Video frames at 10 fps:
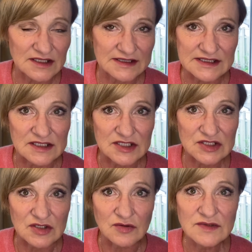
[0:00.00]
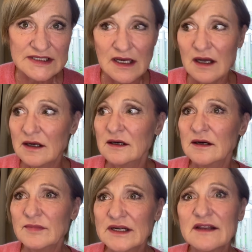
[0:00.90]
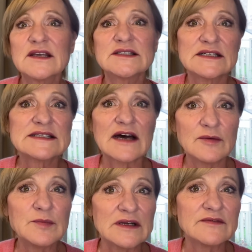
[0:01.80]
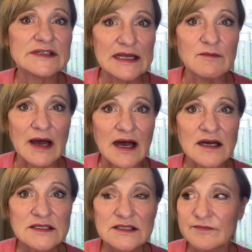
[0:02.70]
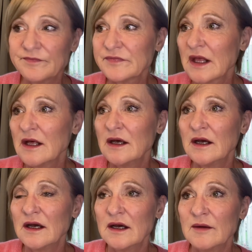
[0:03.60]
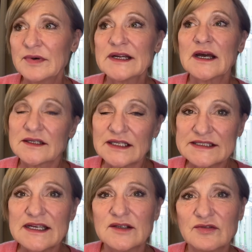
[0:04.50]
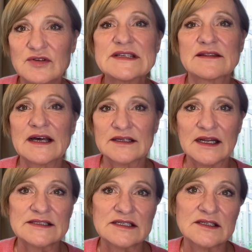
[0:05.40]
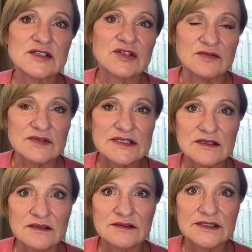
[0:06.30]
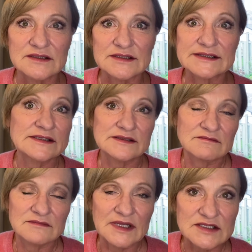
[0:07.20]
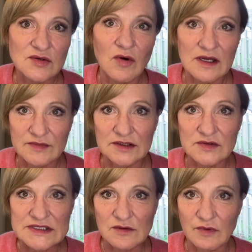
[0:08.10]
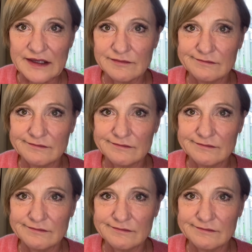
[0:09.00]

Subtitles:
as an excuse, but I think it does have a bit of an impact. But like I say, I don't use that as an excuse as to why I'm not losing weight.